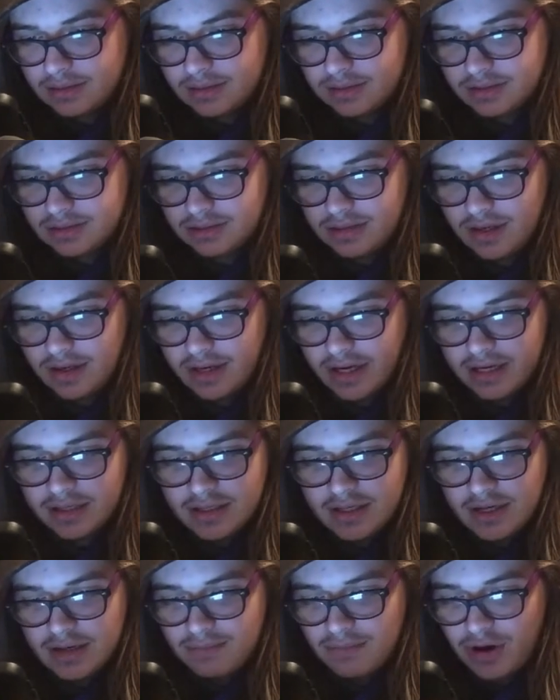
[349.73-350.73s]
Oh yeah.
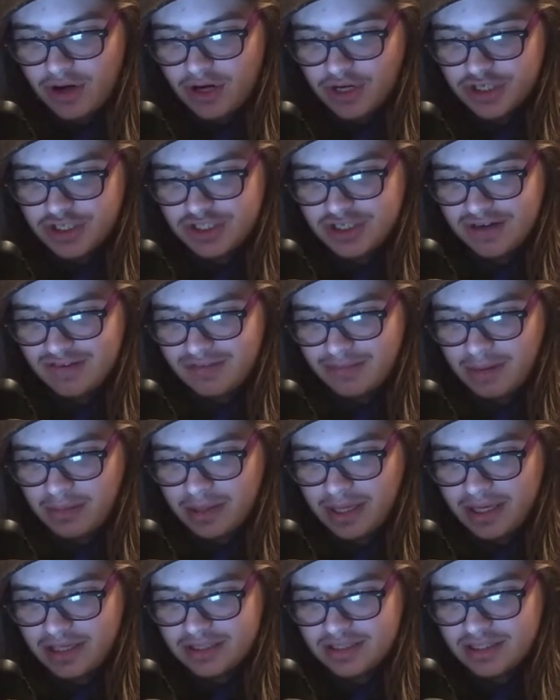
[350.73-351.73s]
Mark shoved him up
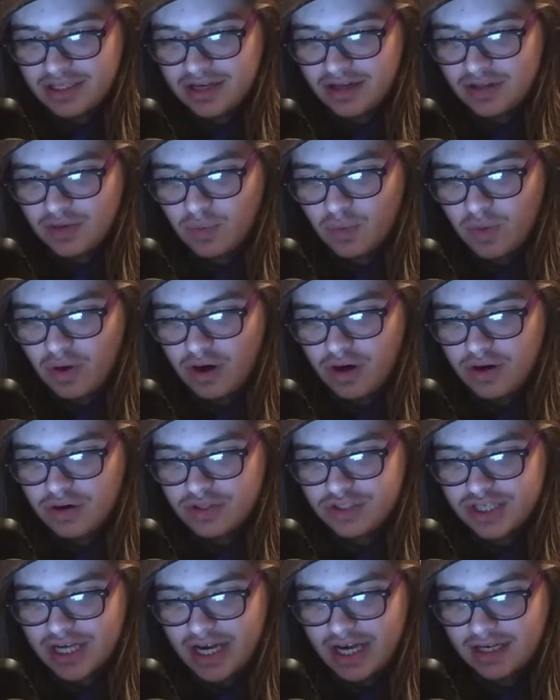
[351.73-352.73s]
against the other wall.
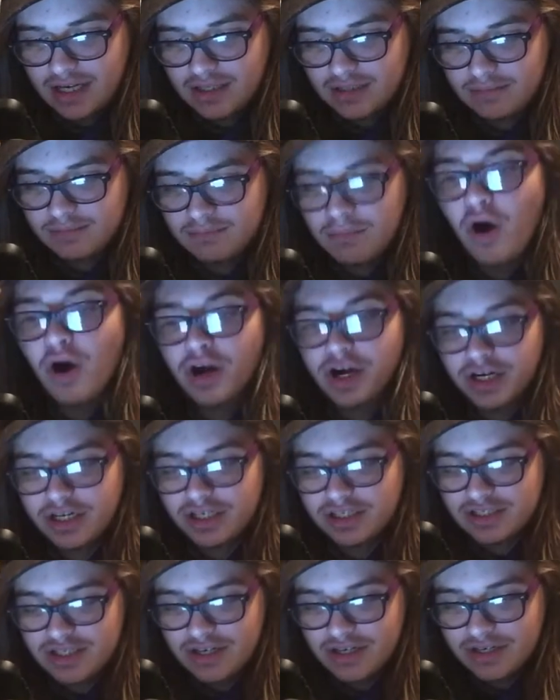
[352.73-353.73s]
Mark
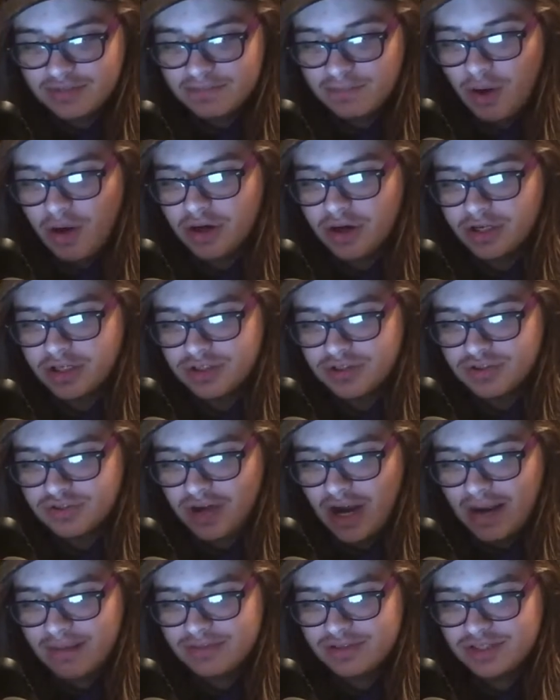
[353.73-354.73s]

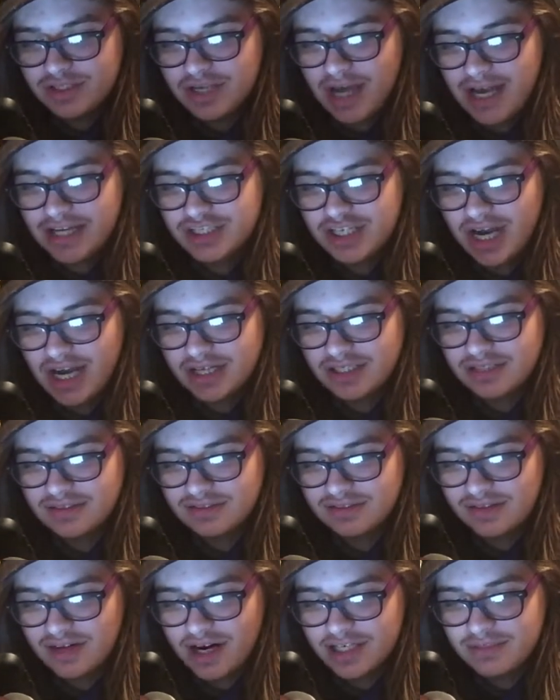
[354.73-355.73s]
grabbed at Jack's
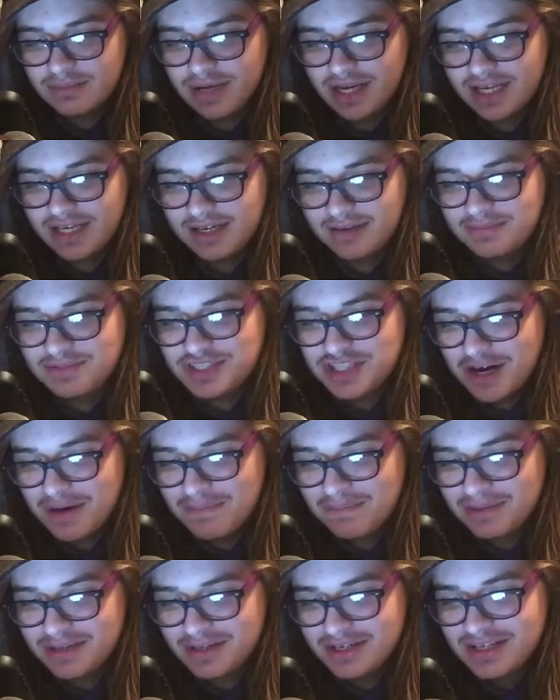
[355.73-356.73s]
crotch, making him jump.
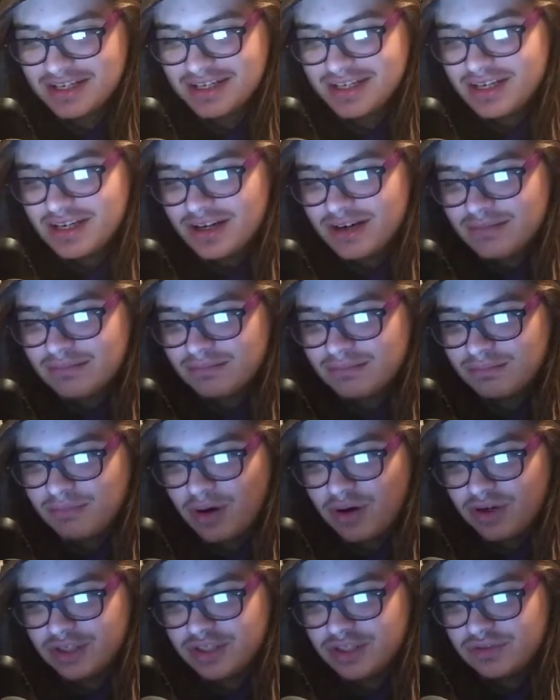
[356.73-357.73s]

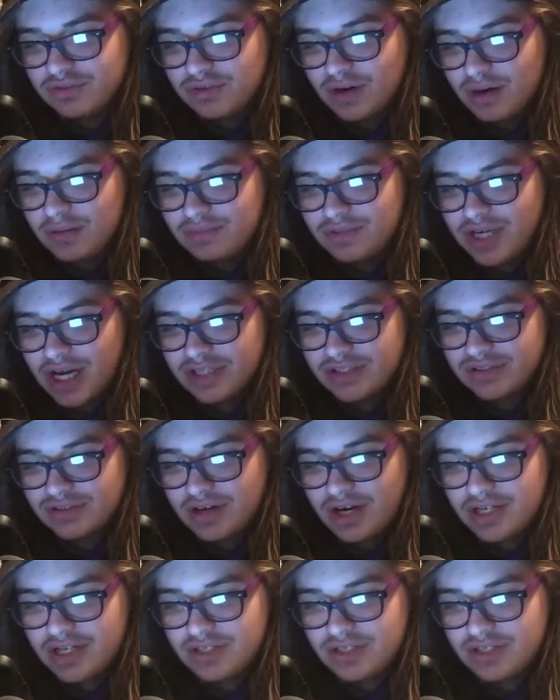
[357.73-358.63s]
Mark rubbed Jack's crotch.